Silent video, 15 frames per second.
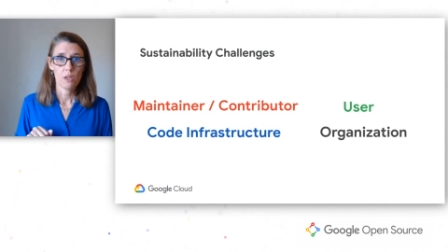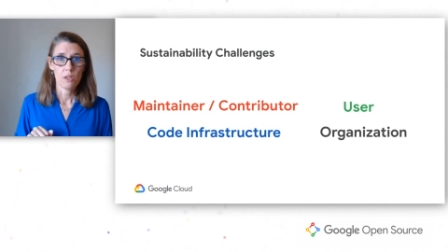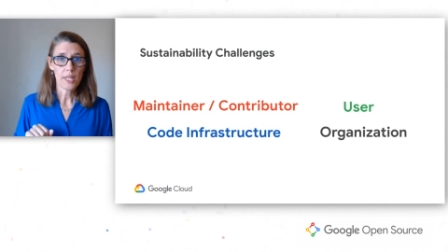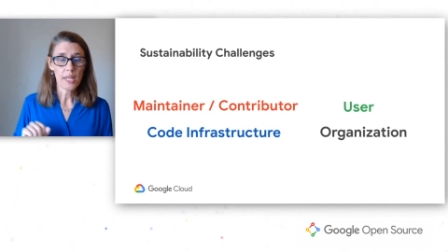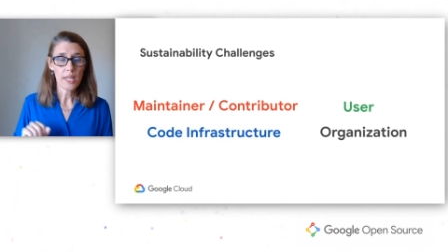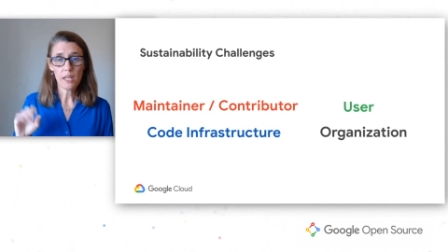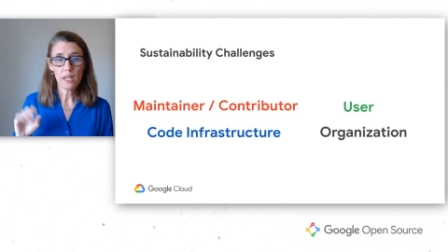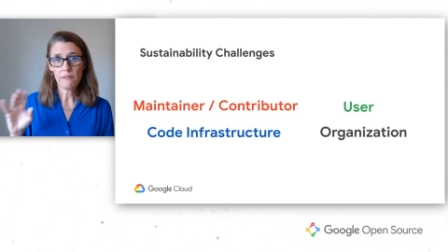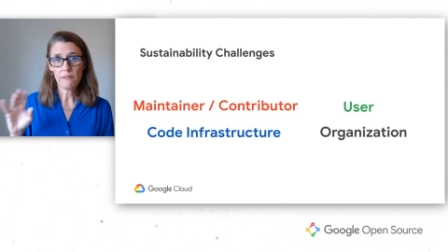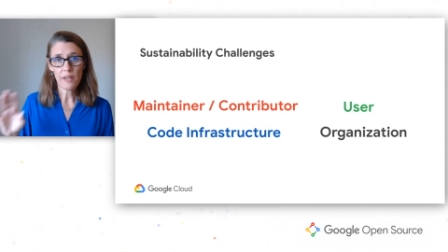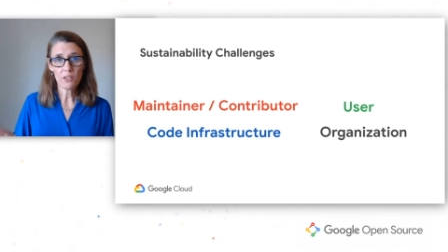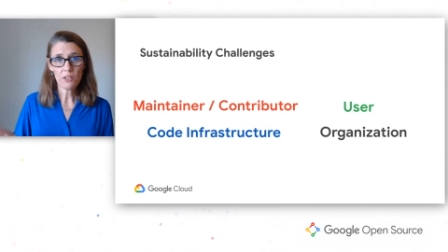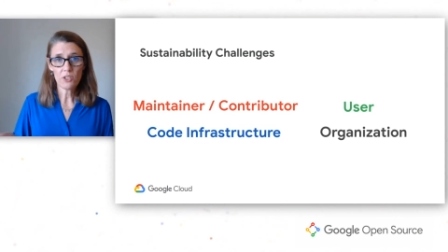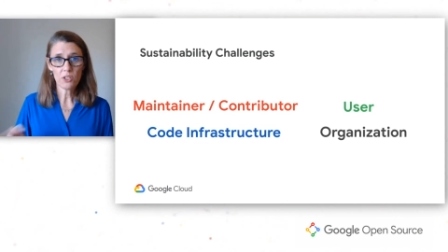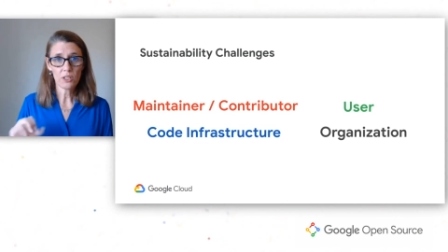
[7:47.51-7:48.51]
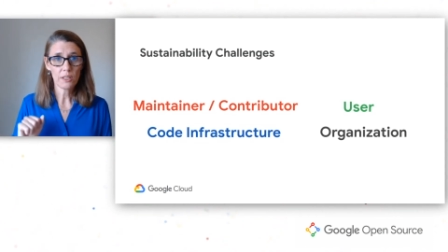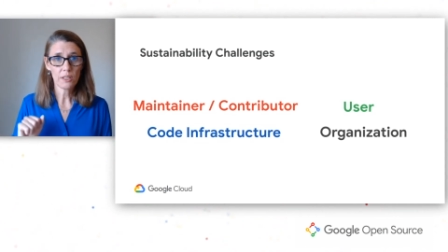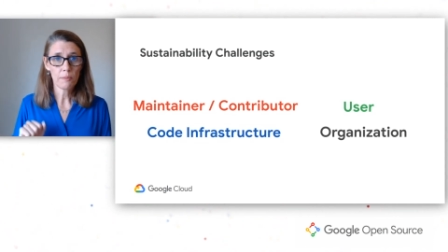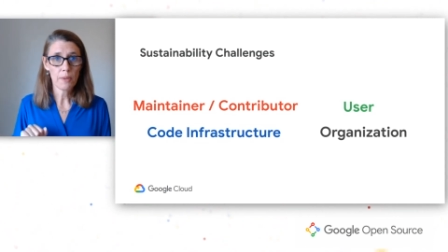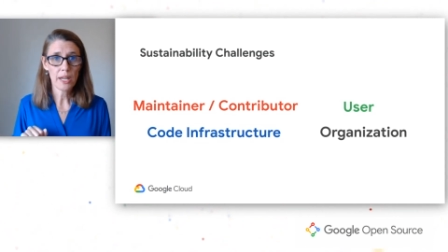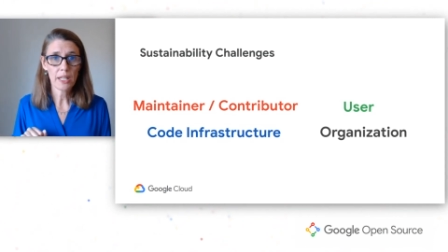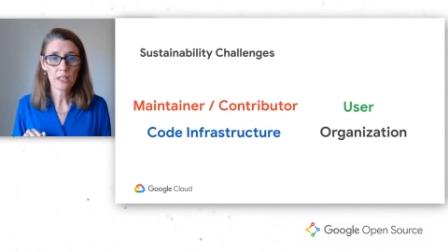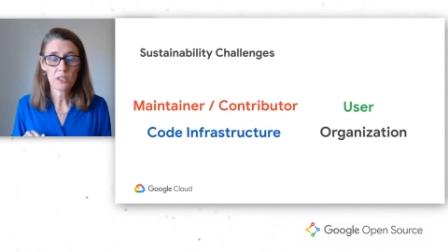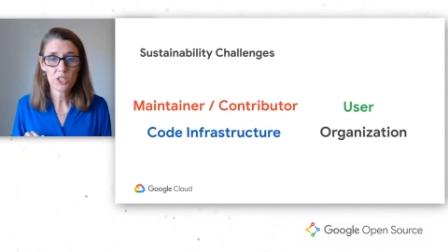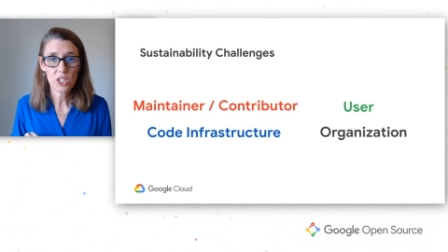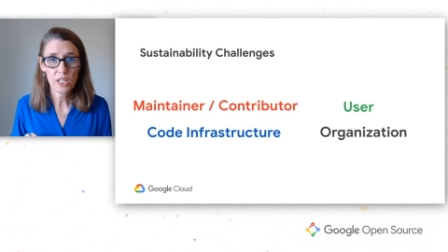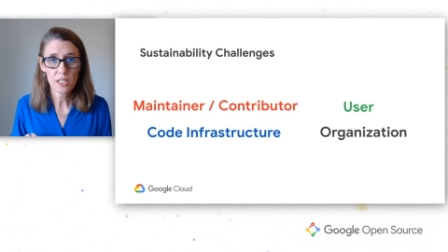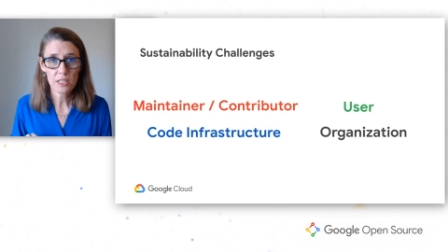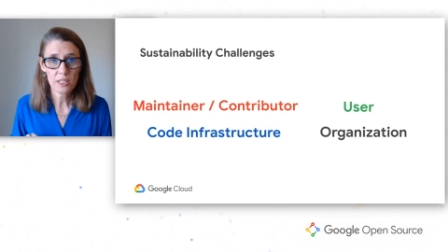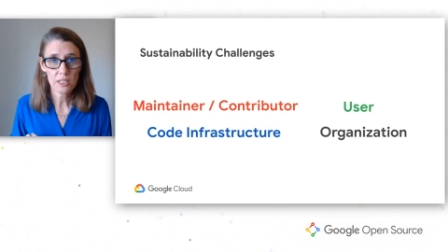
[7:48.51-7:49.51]
They eventually might
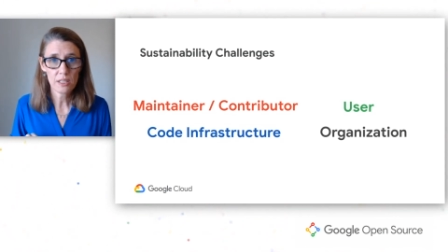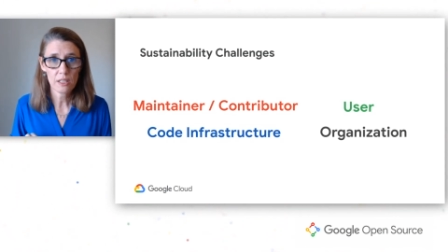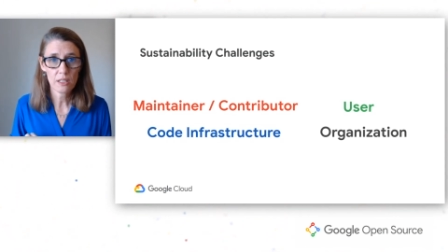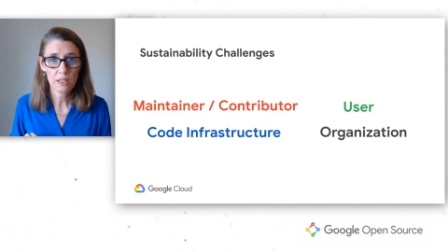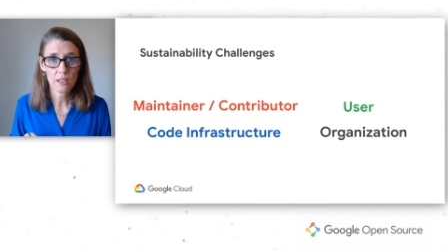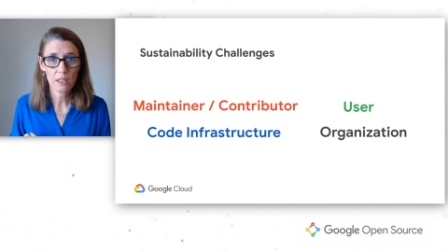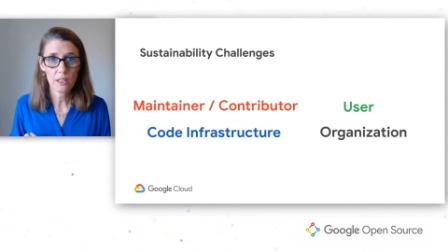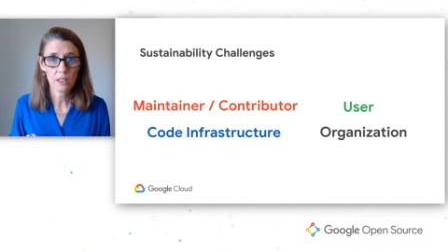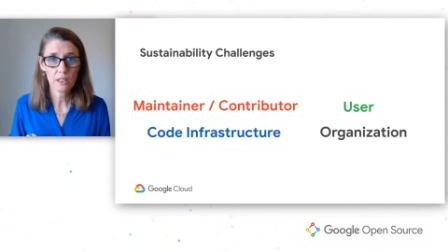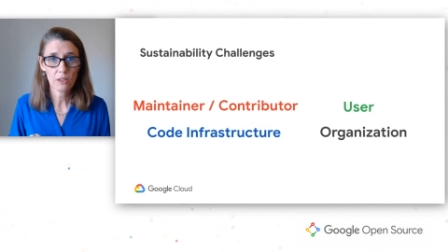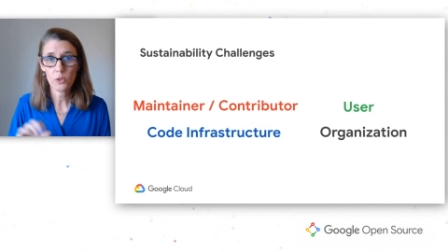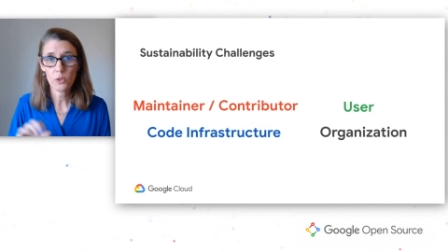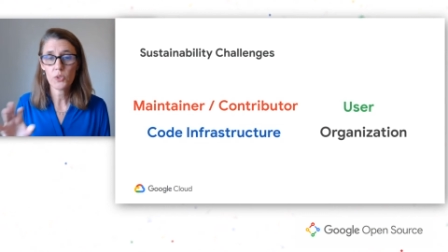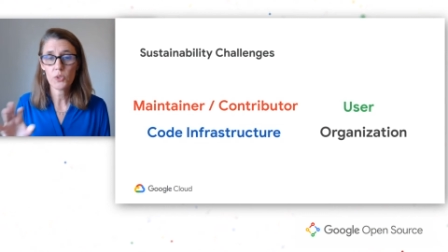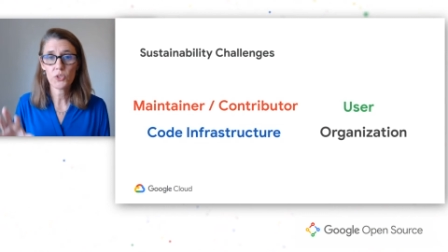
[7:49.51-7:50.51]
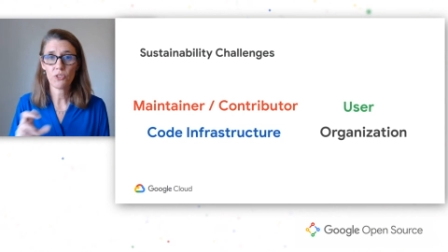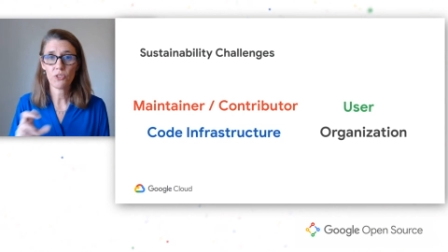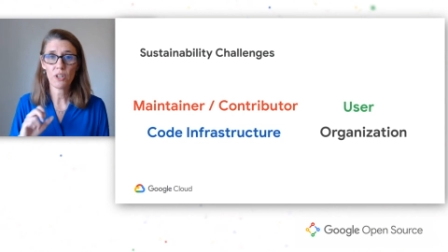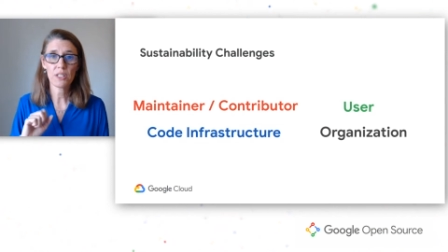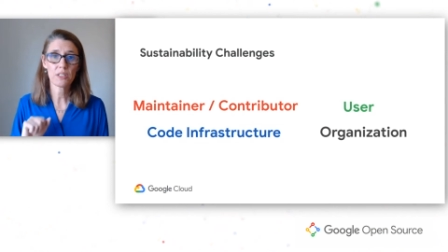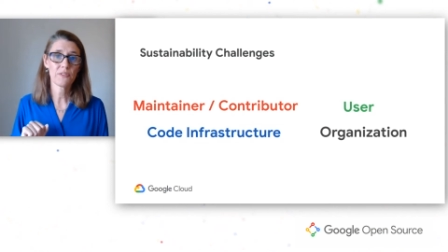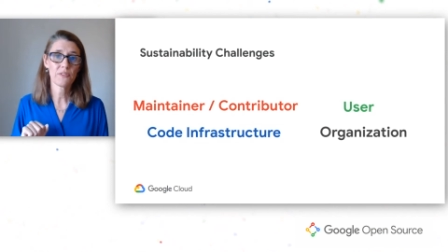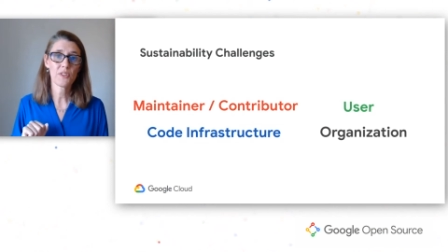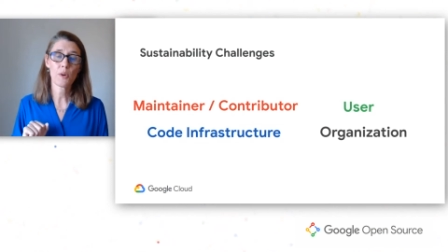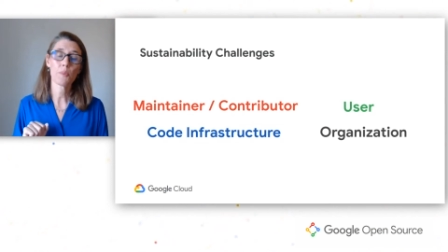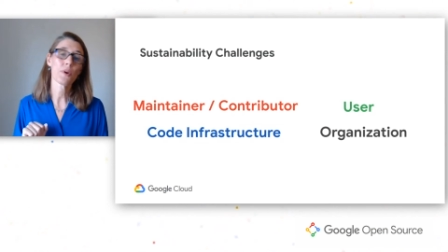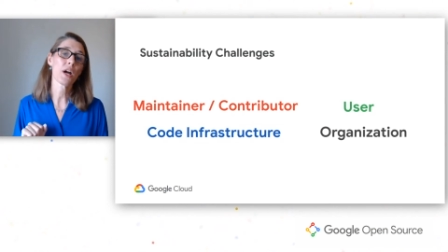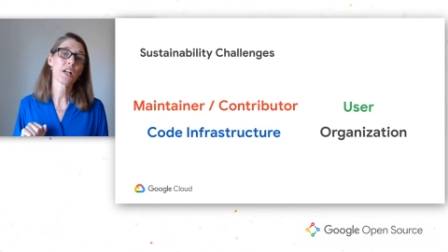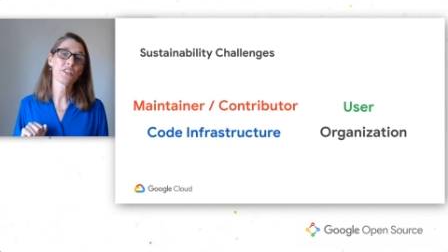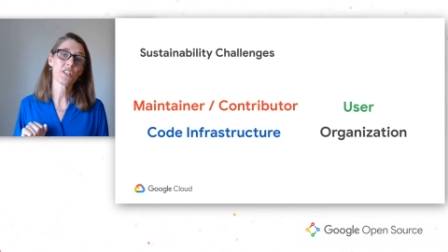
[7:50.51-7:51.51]
just lose trust of your
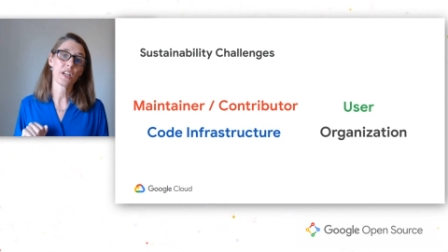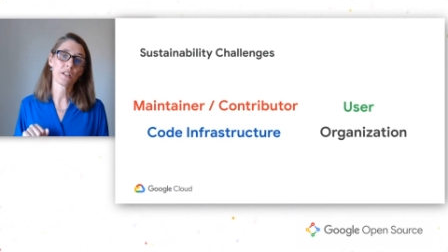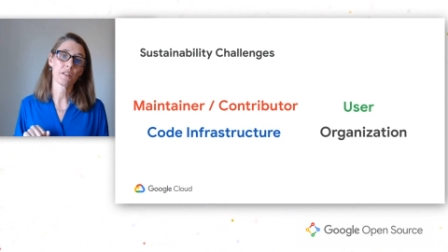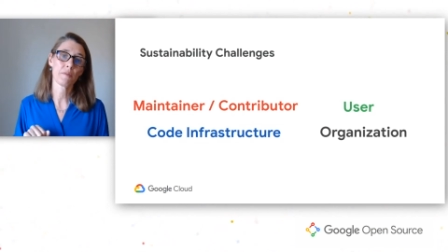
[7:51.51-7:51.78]
project.